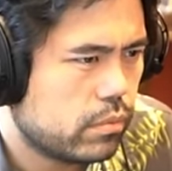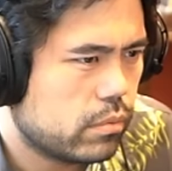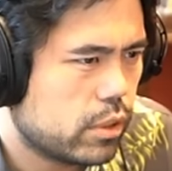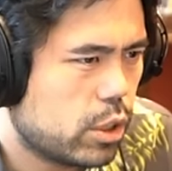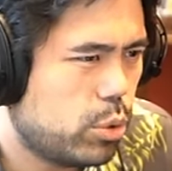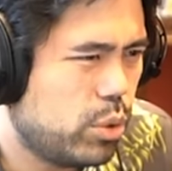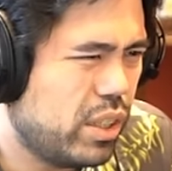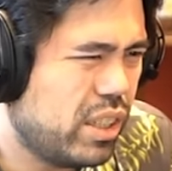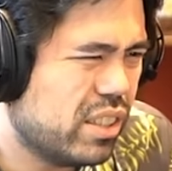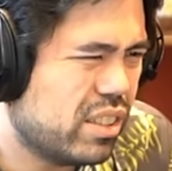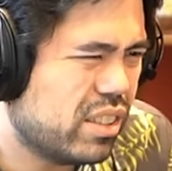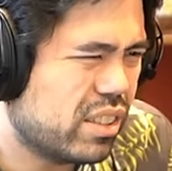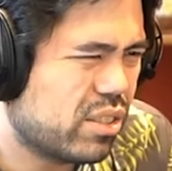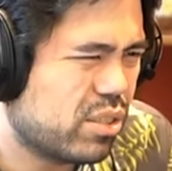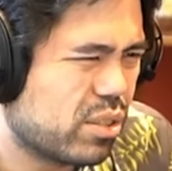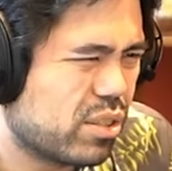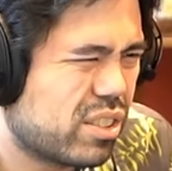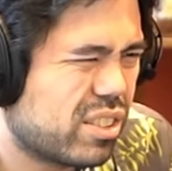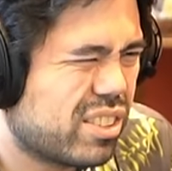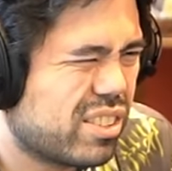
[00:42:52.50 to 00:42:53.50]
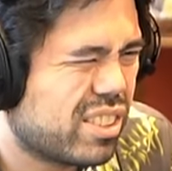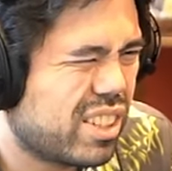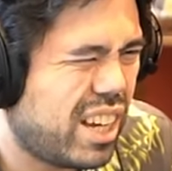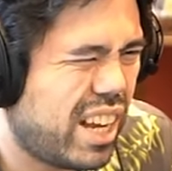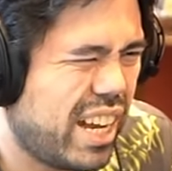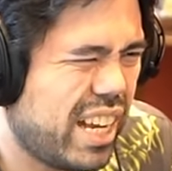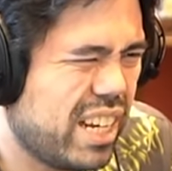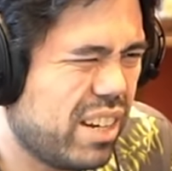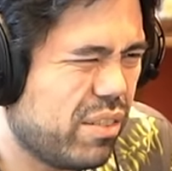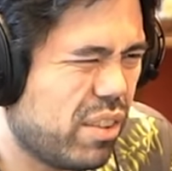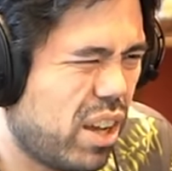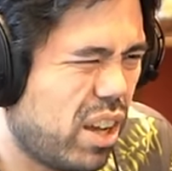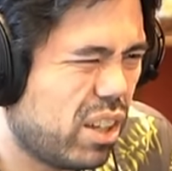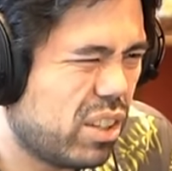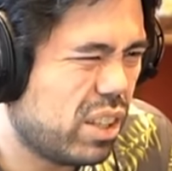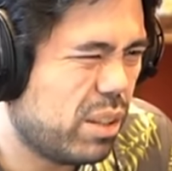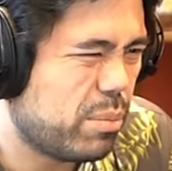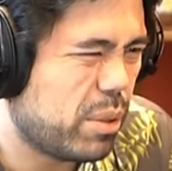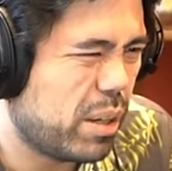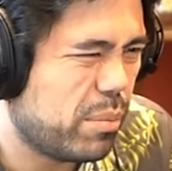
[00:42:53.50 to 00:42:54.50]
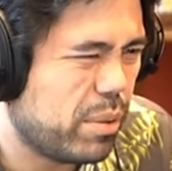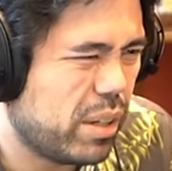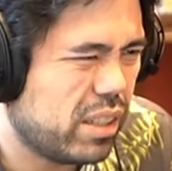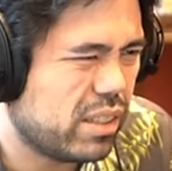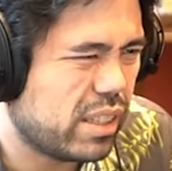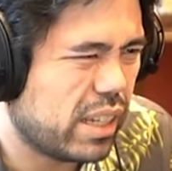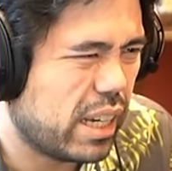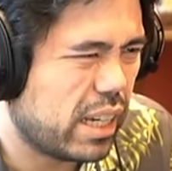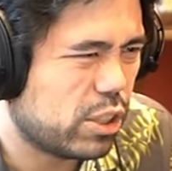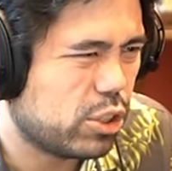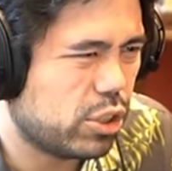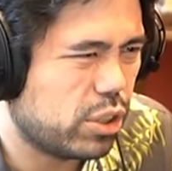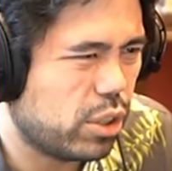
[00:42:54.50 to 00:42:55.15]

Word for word: queen e6 looks kind of ugly but I bet it's actually